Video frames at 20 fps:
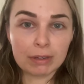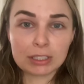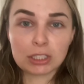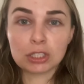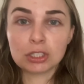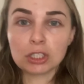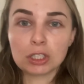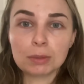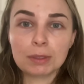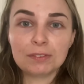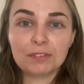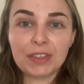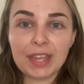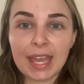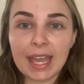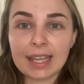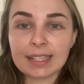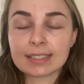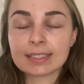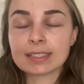to do with
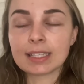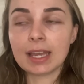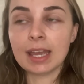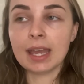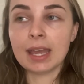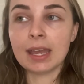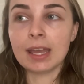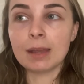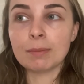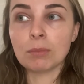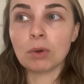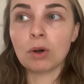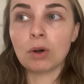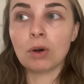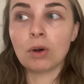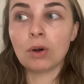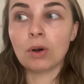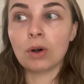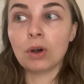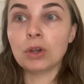this,
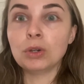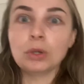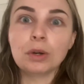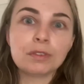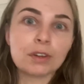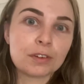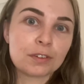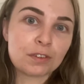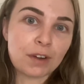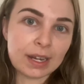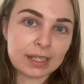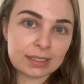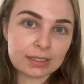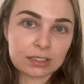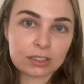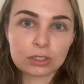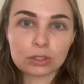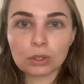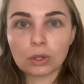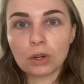or another friend's
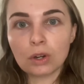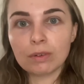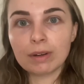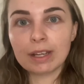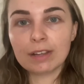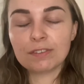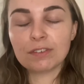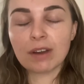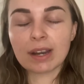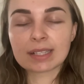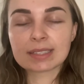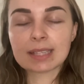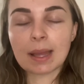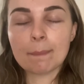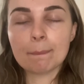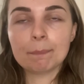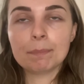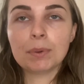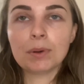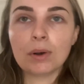story, for
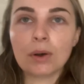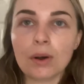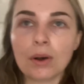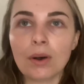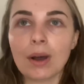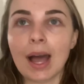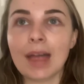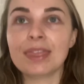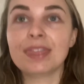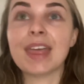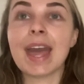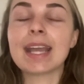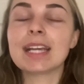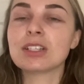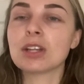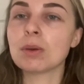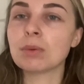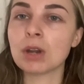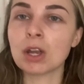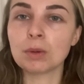example, and they
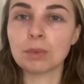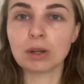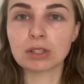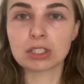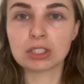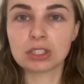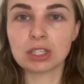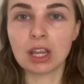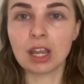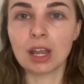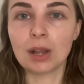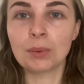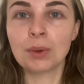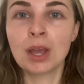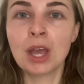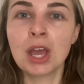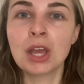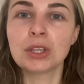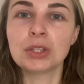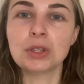don't know what to do,
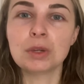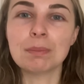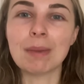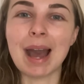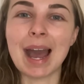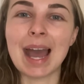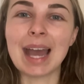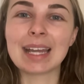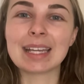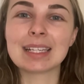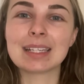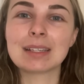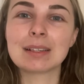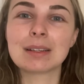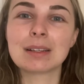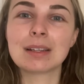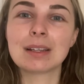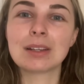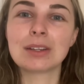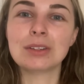you might
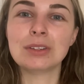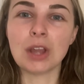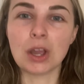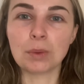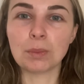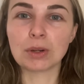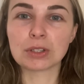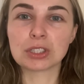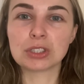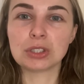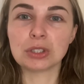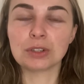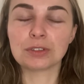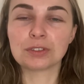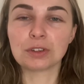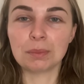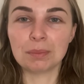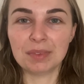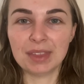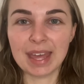know what to do
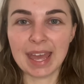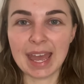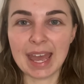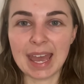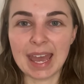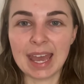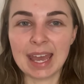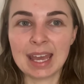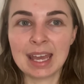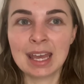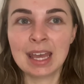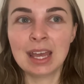from there,